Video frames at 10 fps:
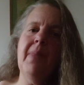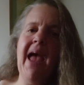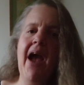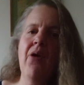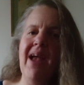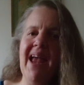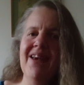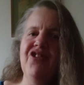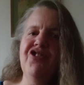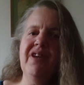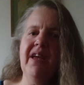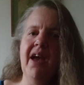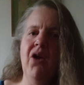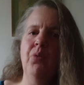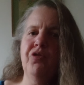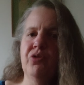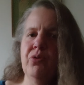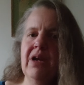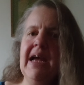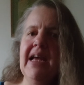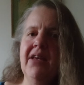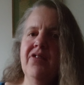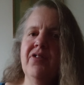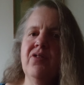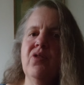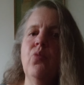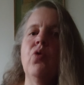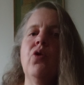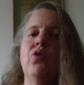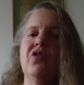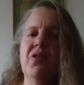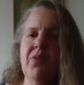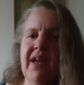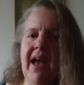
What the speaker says: our energy helps create the world that we,